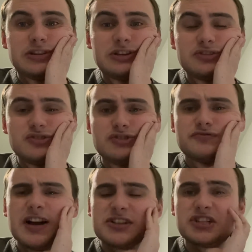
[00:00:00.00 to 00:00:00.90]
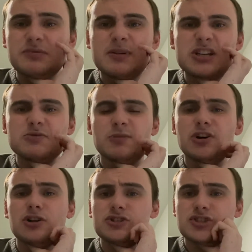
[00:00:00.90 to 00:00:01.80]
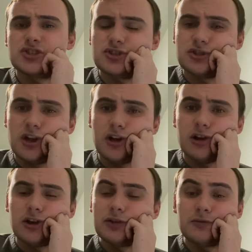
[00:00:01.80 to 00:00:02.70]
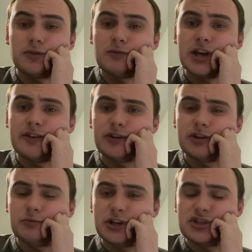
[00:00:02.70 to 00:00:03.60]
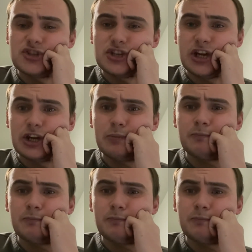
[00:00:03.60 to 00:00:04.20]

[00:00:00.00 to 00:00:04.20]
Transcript: introduced vaccine passports and whatever, which I